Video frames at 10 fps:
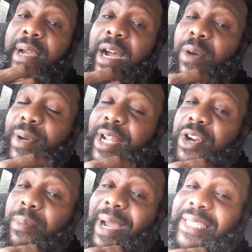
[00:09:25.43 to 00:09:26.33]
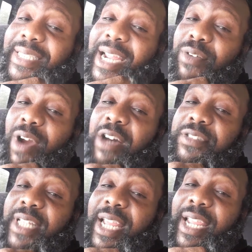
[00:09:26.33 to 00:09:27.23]
I don't want to hear nobody saying
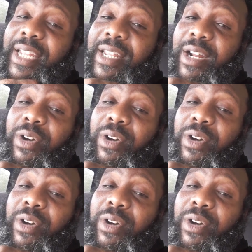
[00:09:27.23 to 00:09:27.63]
Rothstein,